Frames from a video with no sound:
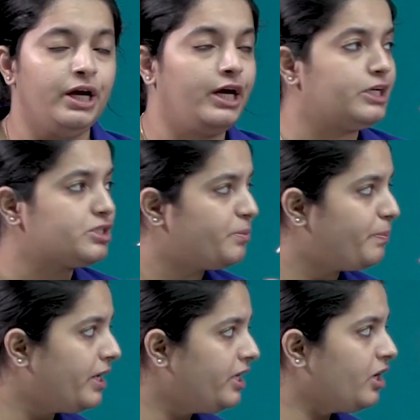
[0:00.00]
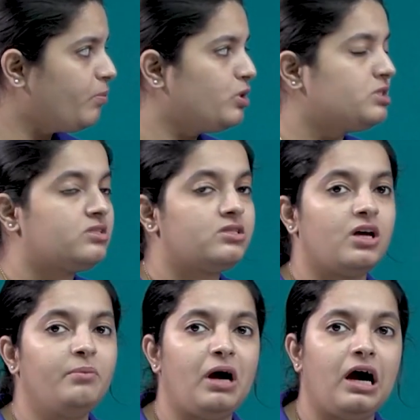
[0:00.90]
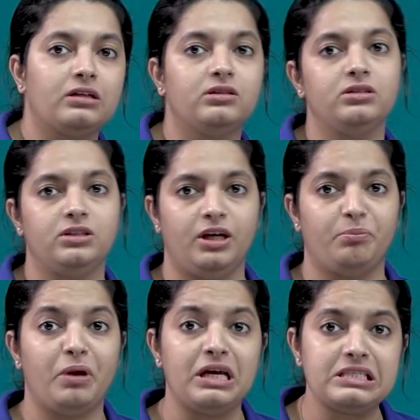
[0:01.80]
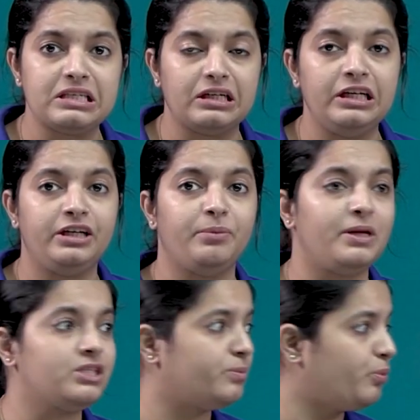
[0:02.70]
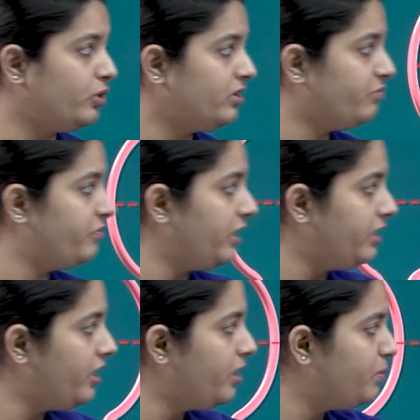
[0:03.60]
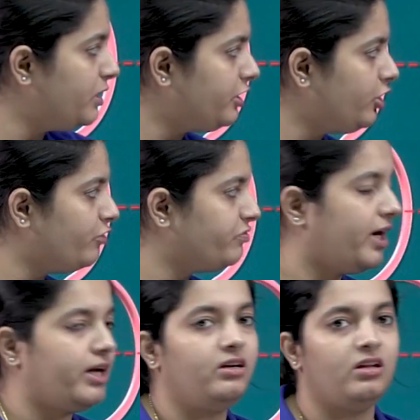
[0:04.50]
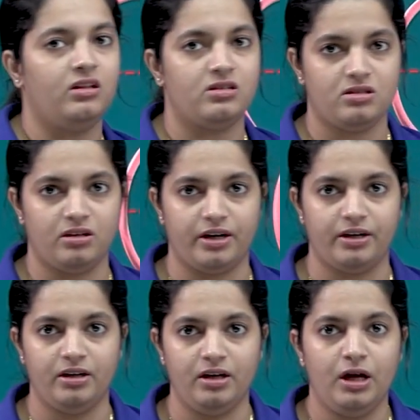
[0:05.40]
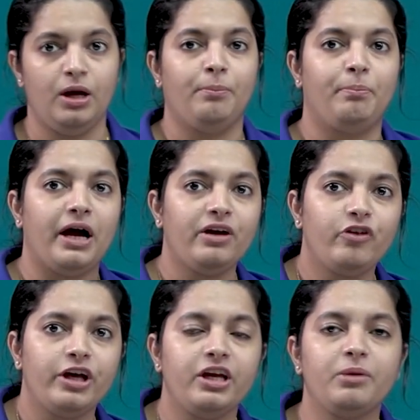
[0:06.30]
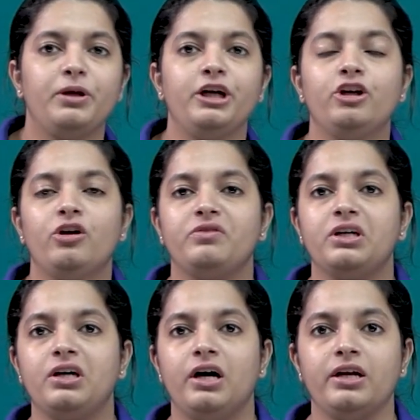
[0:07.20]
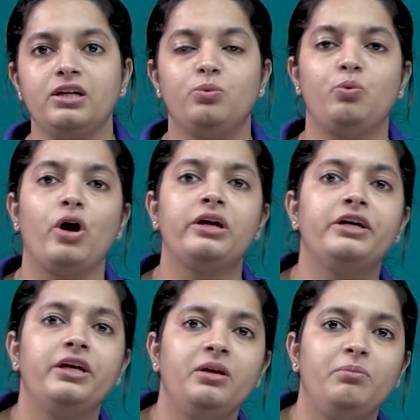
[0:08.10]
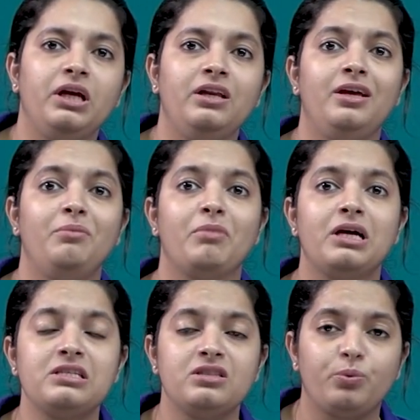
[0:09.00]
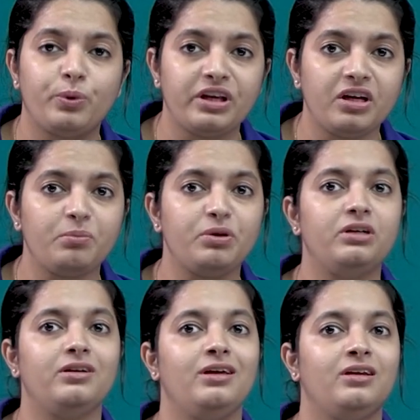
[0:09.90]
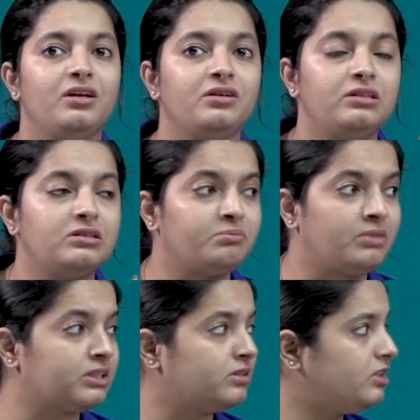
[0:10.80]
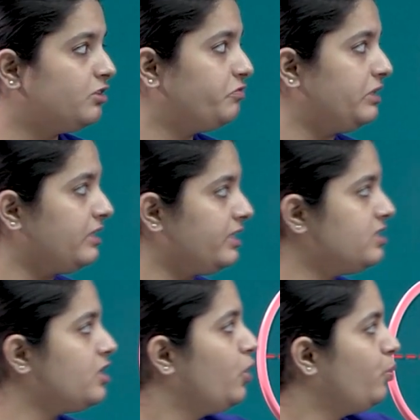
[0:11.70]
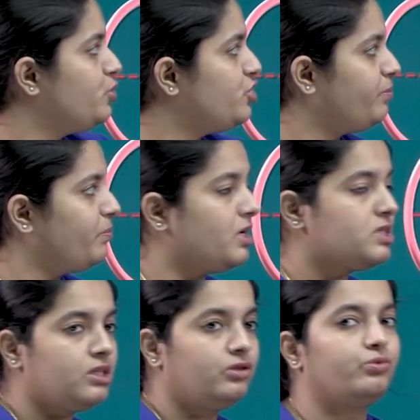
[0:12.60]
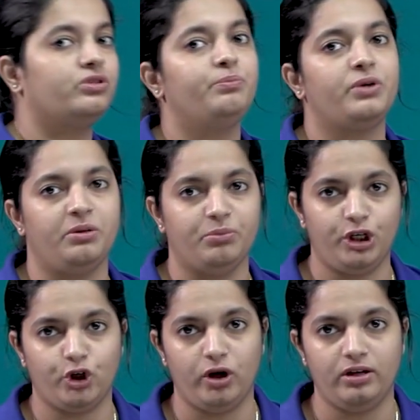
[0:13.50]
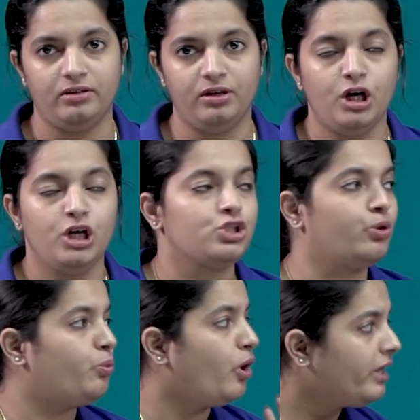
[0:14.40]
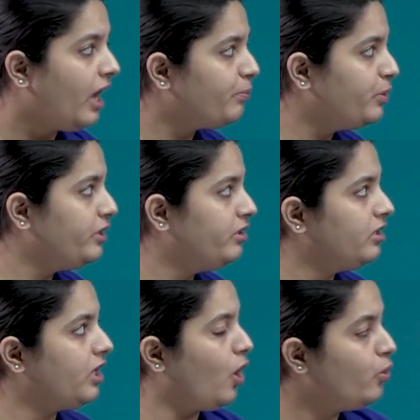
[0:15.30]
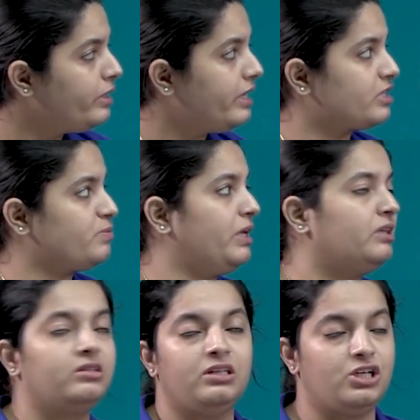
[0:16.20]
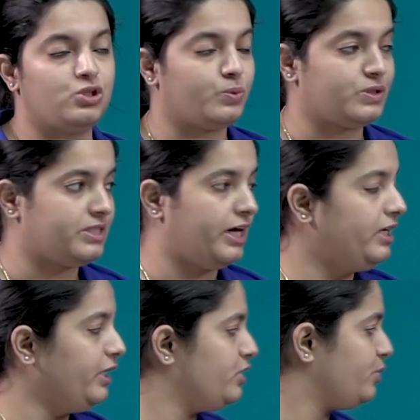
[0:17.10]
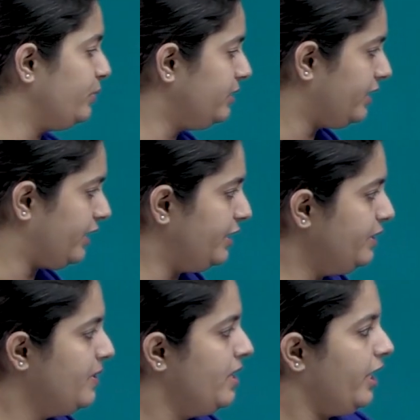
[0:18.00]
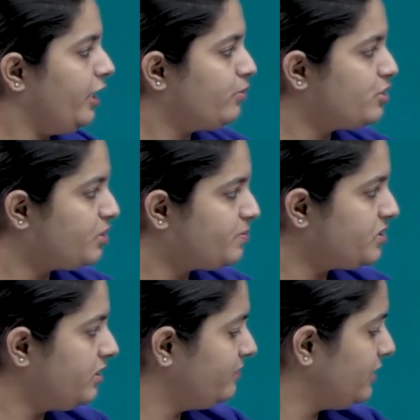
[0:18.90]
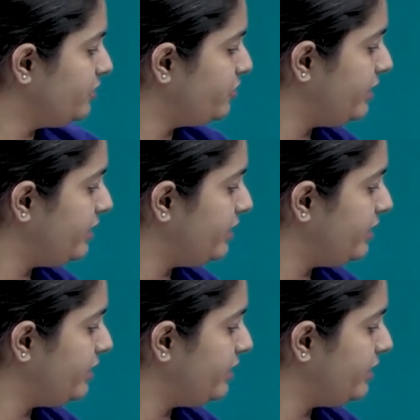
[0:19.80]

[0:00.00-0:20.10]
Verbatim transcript: it is depending upon some other thing. Basically, it depends upon the variability of current in the circuit. By variability of the current, what did he mean? He meant the variability in the, in the magnetic field lines which are passing through the primary coil. So what happened here, how he explained the things was that he told that it was observed that the